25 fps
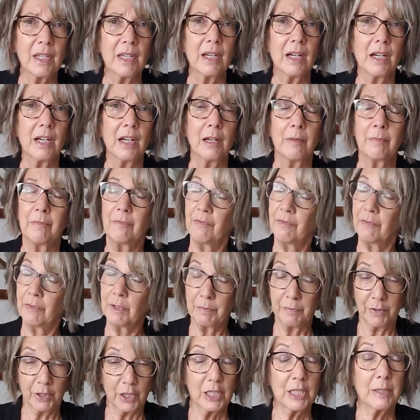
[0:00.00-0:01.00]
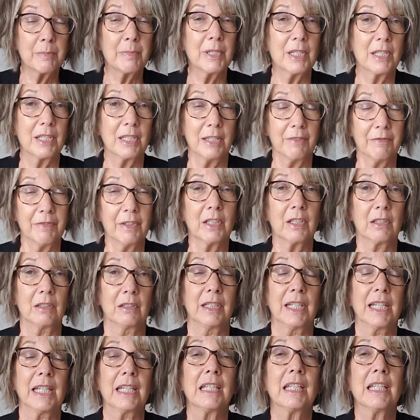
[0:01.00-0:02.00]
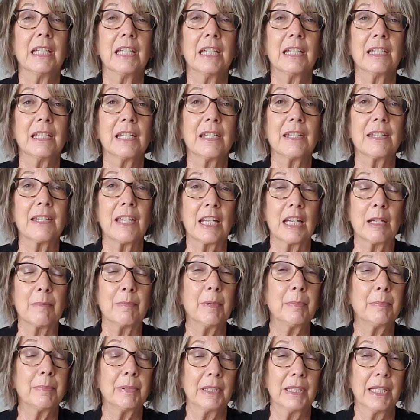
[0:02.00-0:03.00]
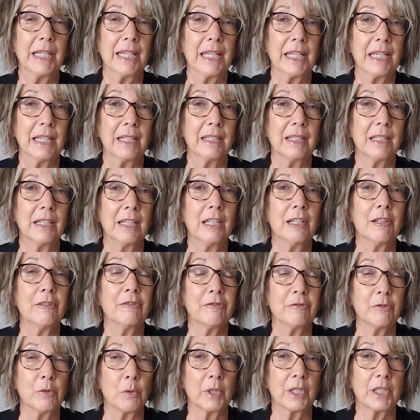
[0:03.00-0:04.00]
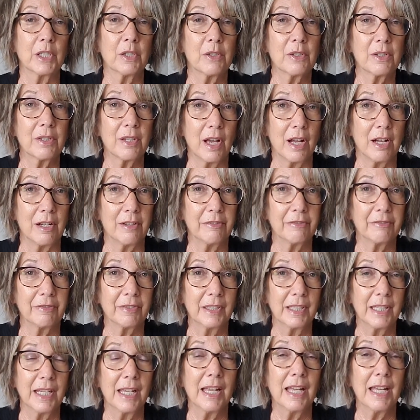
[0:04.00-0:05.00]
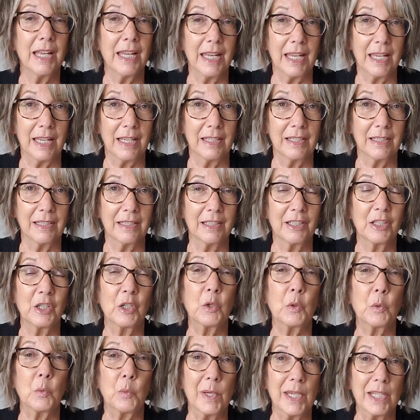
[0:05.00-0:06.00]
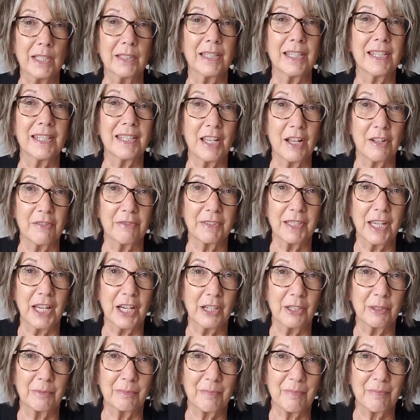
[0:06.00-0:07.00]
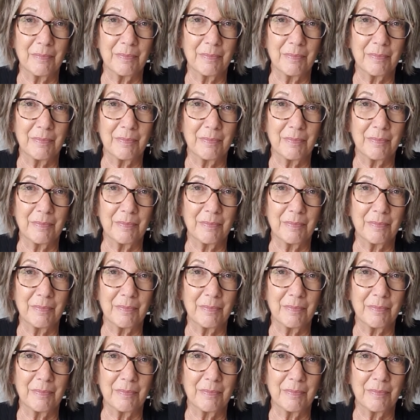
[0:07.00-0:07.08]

very specifically to set up a plan for yourself and weekly self-care.